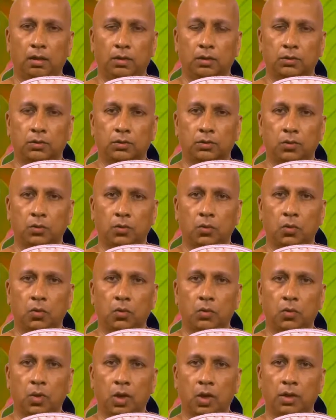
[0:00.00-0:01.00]
So
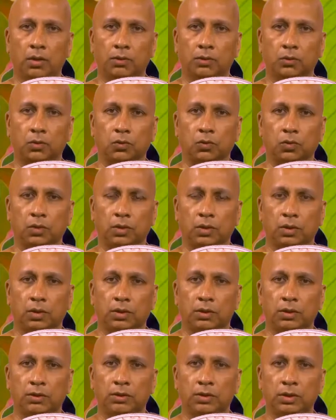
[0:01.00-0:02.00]
konuhaso,
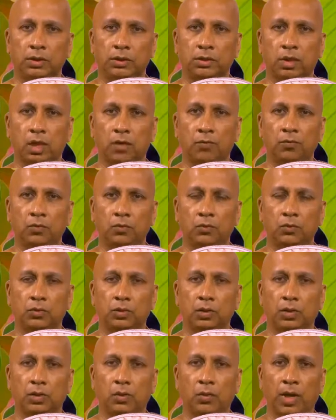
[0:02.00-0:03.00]
this is how you
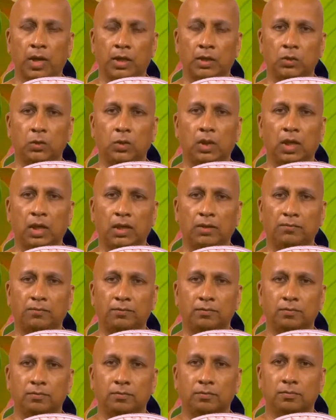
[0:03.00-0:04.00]
look at your life
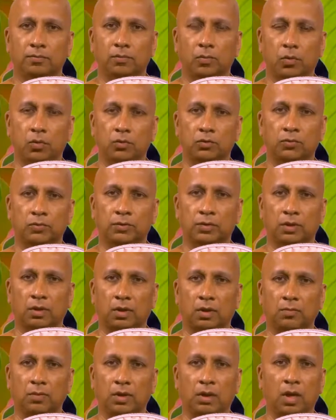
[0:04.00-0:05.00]
most of the
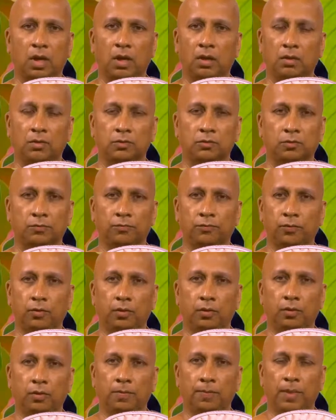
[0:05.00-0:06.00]
time, regardless of
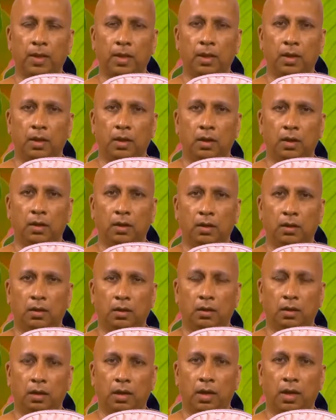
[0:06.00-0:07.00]
your
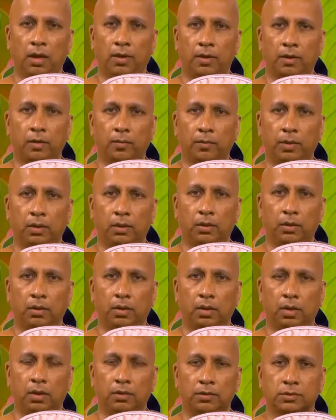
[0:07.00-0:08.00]
economy,
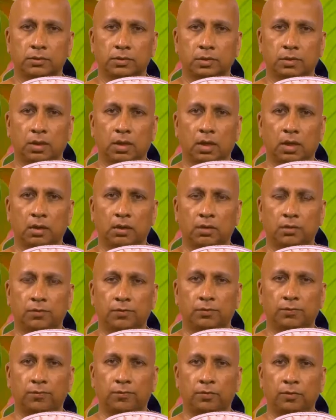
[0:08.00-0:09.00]
regardless
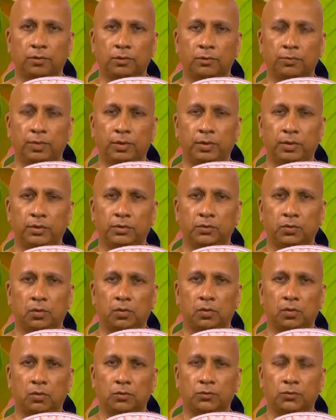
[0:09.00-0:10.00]
of your
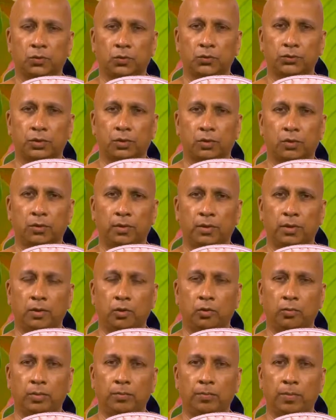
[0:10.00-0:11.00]
spiritual or social or
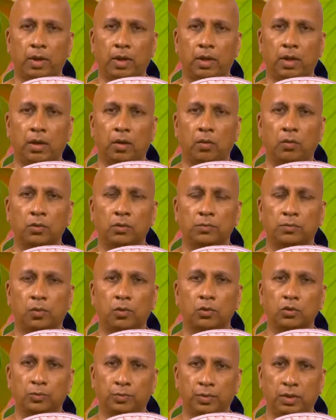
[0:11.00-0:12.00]
economic background.
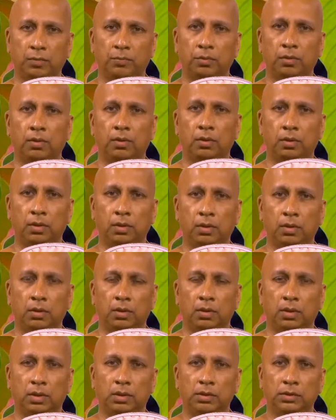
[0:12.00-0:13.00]
Most people
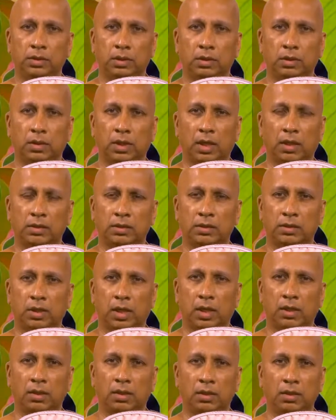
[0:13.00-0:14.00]
in general,
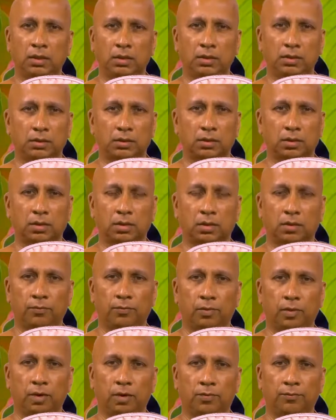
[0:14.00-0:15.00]
at least
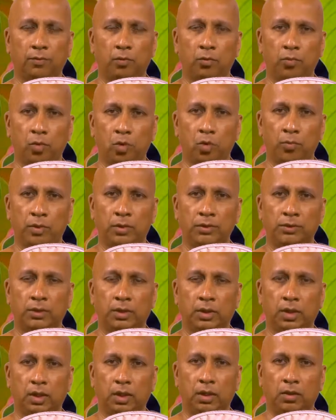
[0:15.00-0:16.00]
a few moments
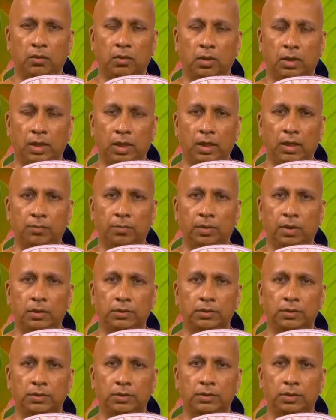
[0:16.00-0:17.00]
a day, on daily
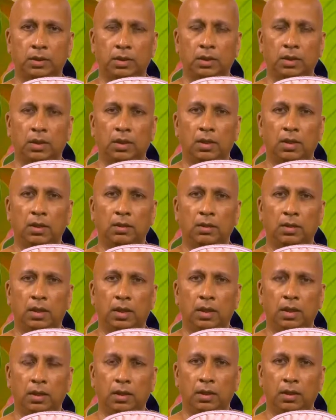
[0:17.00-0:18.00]
basis,
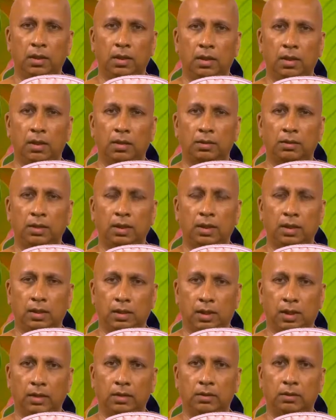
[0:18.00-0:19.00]
they think
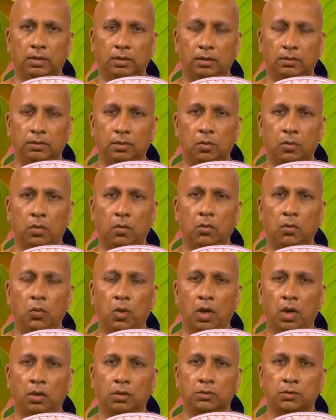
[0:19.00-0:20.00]
like this.
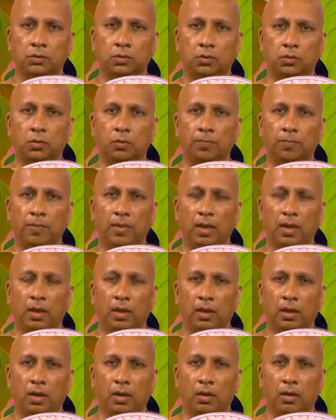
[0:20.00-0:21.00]
Konuhaso,
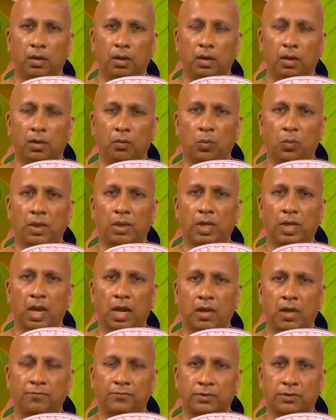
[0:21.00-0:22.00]
what
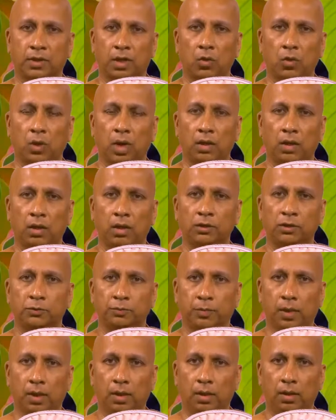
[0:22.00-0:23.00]
laughter? How can I
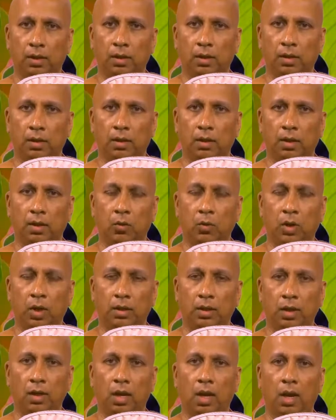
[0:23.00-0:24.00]
smile? How
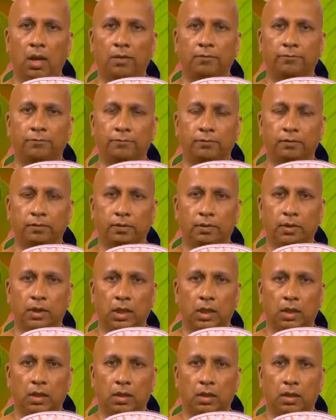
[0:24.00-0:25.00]
can I laugh?
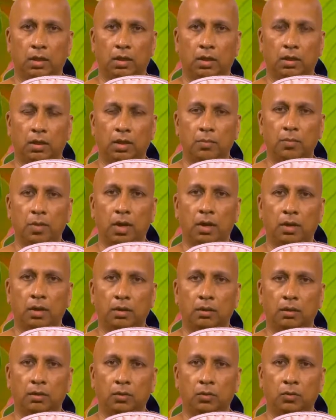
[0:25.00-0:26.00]

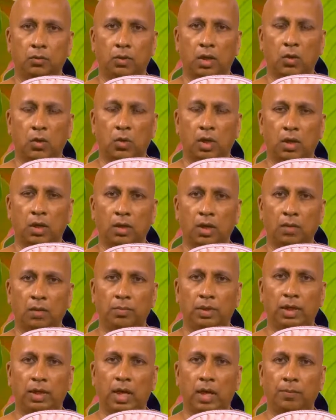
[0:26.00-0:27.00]
Kimanando, how can I
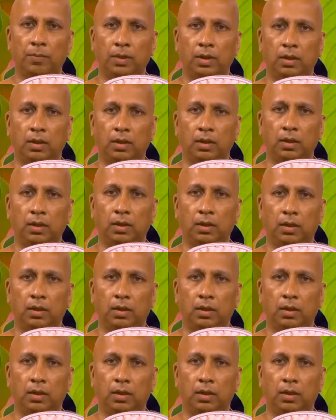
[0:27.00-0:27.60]
be happy?